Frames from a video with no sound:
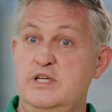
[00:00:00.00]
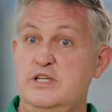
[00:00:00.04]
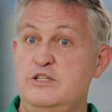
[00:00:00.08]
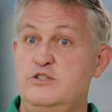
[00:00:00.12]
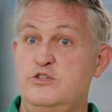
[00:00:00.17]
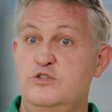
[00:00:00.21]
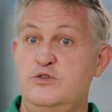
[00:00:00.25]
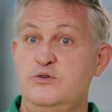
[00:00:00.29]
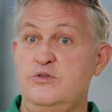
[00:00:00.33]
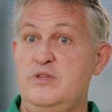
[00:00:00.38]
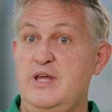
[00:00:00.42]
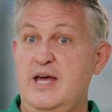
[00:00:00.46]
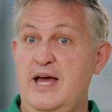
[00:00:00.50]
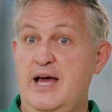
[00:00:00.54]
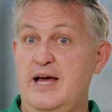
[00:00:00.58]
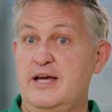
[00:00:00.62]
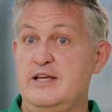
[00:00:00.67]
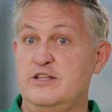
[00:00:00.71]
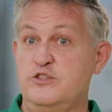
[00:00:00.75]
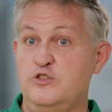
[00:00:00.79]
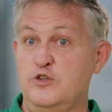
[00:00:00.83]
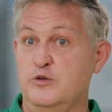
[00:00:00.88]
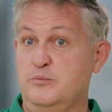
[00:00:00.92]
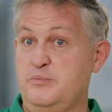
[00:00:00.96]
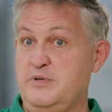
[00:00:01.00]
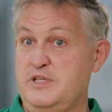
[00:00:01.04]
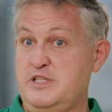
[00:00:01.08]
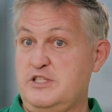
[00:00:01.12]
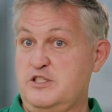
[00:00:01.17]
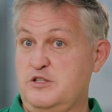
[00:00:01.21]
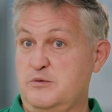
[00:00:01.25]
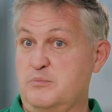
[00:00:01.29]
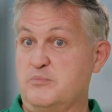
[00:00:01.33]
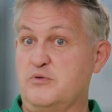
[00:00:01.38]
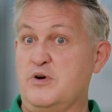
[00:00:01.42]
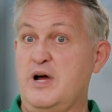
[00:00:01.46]
can do that, and you'll be
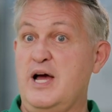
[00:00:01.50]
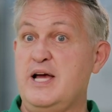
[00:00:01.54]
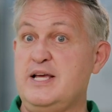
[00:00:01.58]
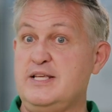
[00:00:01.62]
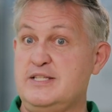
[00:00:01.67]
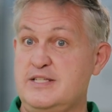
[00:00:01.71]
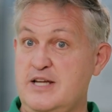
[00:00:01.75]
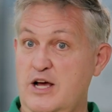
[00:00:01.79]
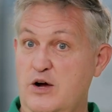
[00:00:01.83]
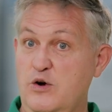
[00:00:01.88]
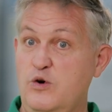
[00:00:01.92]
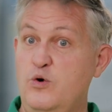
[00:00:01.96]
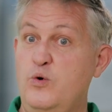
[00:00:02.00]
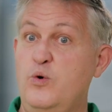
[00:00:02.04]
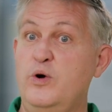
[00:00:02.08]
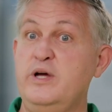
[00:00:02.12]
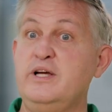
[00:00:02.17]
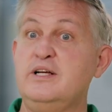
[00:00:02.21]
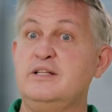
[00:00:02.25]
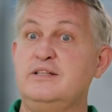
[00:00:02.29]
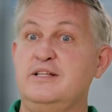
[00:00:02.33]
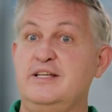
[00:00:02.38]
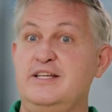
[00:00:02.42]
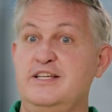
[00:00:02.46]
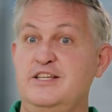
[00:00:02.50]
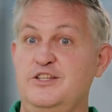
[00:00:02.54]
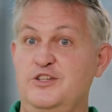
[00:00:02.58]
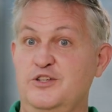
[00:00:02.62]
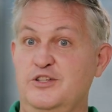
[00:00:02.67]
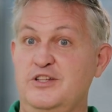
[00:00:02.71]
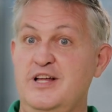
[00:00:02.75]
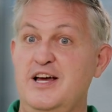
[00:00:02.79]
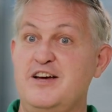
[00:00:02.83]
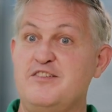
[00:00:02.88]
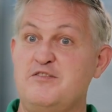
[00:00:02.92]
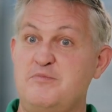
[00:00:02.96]
surprised how quickly
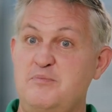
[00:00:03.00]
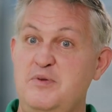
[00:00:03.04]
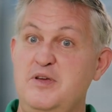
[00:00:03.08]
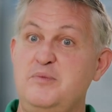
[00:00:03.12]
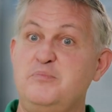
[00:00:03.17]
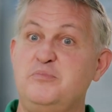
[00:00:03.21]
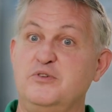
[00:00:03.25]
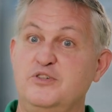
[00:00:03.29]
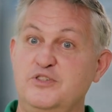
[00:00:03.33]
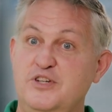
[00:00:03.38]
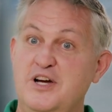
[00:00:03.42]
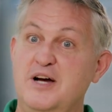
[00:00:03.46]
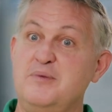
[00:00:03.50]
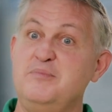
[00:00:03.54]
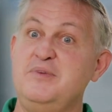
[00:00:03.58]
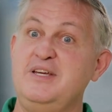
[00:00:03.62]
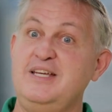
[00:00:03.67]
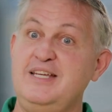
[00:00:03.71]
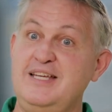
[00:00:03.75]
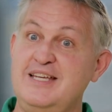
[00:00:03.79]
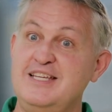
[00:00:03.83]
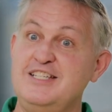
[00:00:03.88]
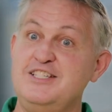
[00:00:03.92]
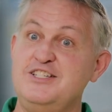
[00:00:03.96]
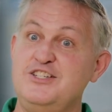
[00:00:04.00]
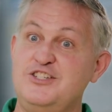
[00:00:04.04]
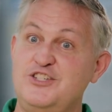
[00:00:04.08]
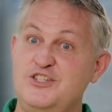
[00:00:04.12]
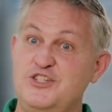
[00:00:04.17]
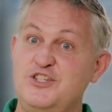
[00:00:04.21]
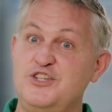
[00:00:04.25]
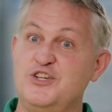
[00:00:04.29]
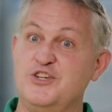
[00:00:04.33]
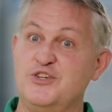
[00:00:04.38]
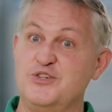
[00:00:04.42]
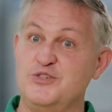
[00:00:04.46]
you'll have people coming
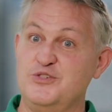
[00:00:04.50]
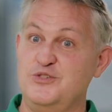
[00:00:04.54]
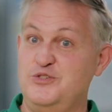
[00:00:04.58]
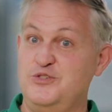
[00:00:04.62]
into your